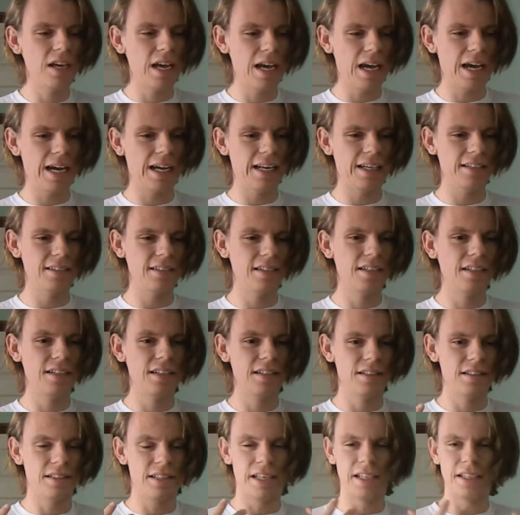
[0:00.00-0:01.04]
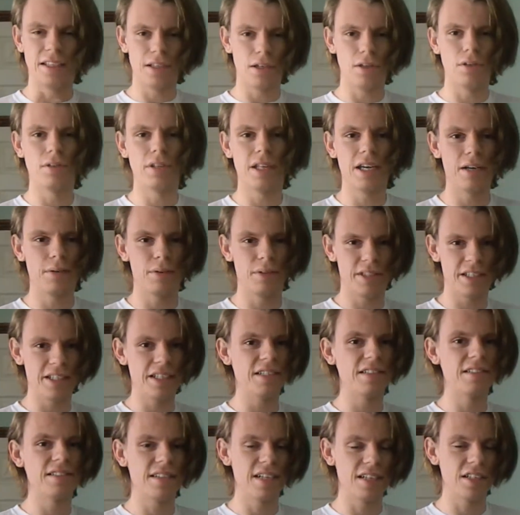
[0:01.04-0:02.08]
and they go there with the
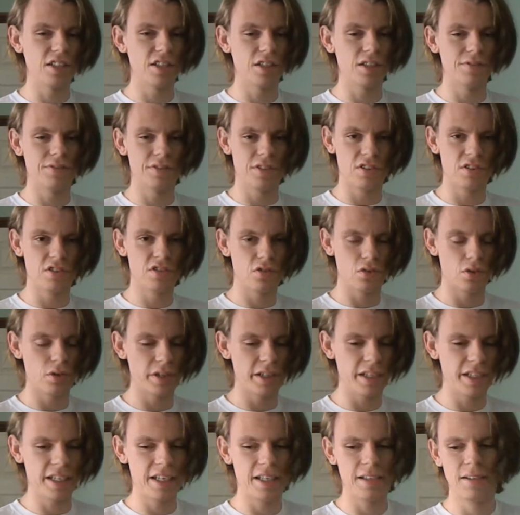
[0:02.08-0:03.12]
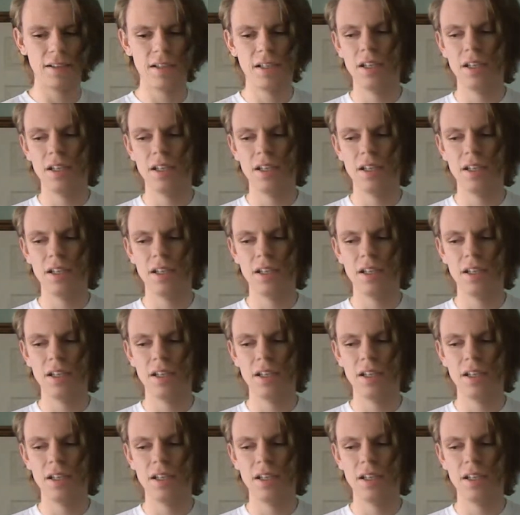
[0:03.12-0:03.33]
intention of destroying it.